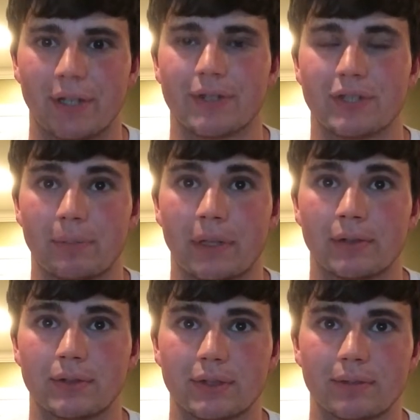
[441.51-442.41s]

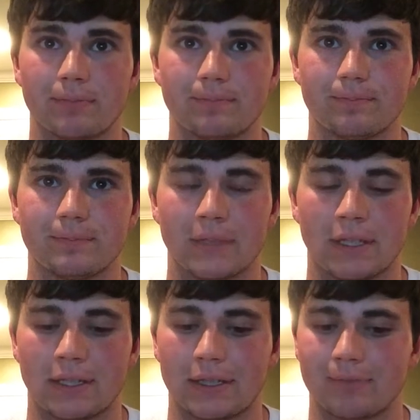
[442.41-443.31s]
seatbelts.
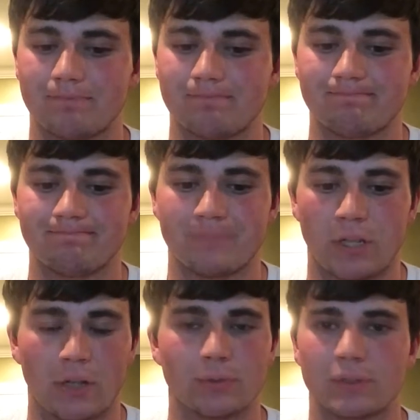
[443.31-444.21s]

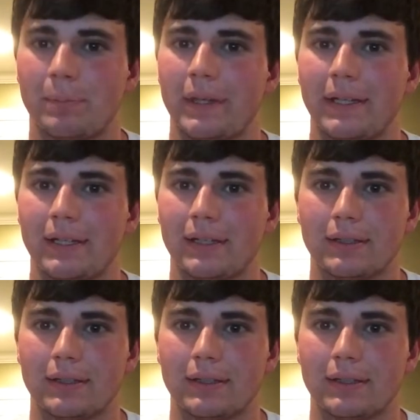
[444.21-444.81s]
Don't speed.